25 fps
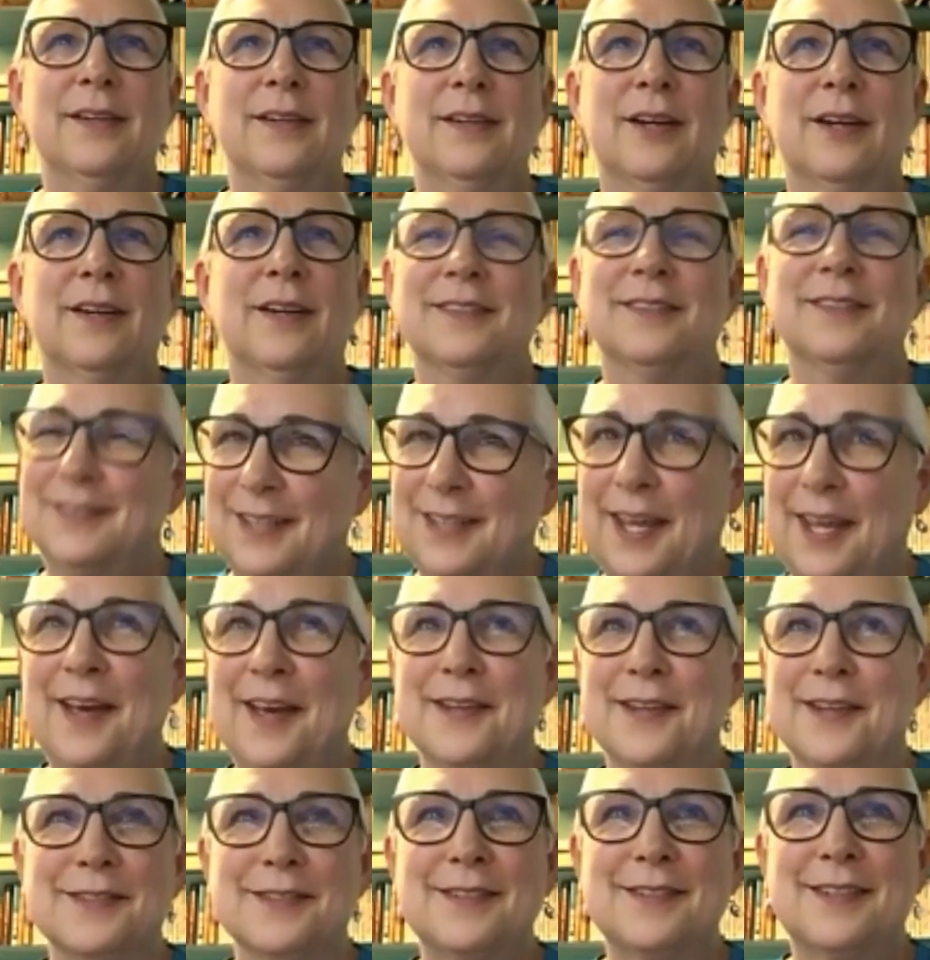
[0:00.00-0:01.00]
Or
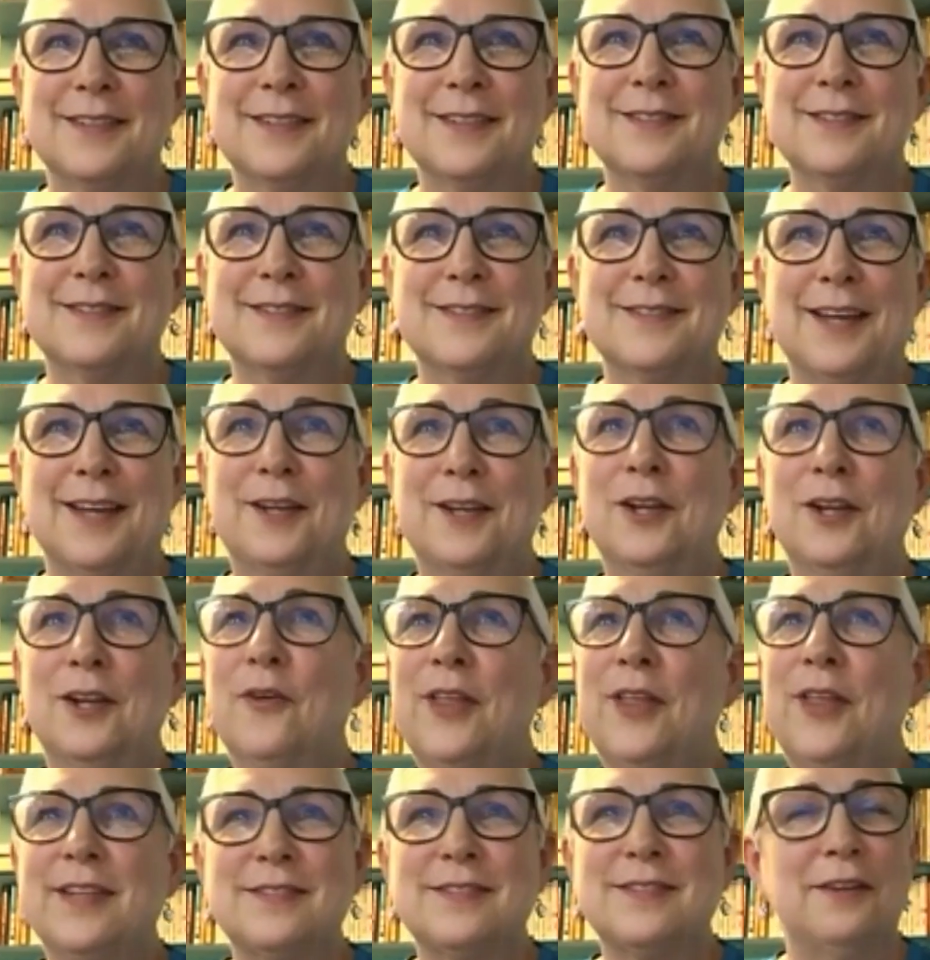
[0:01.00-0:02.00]
yes, because I
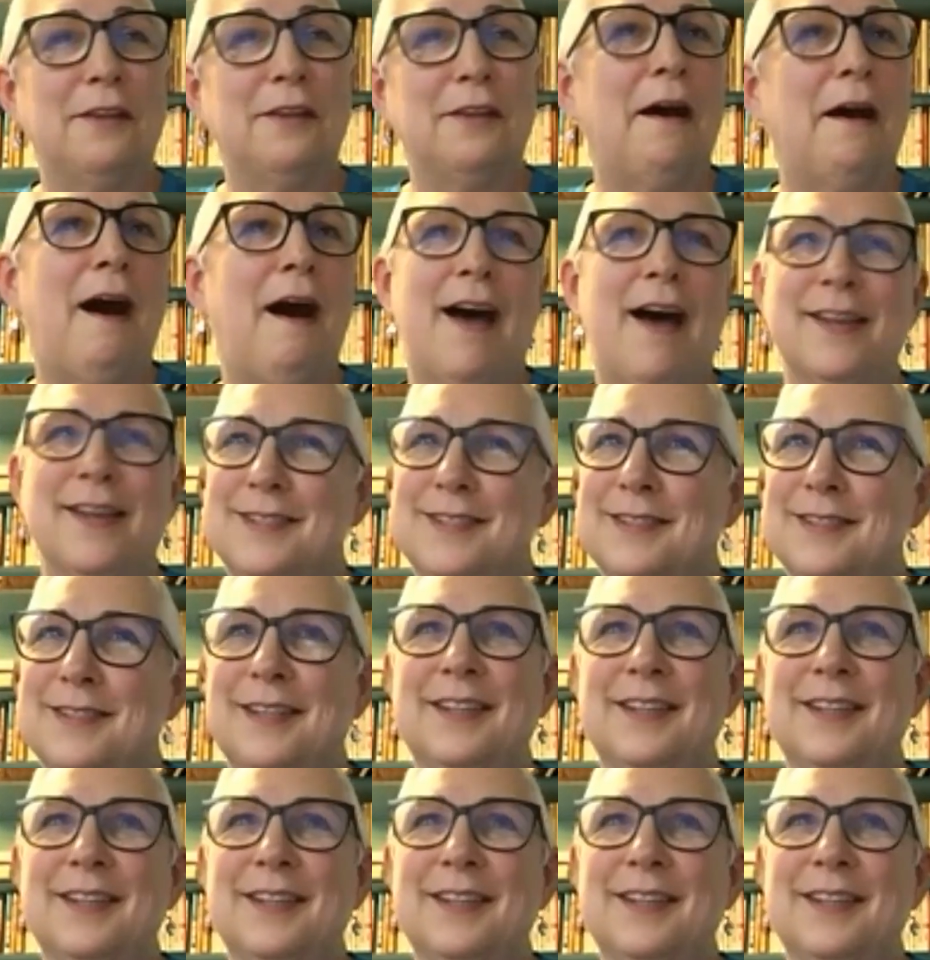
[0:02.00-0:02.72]
know that's a lot.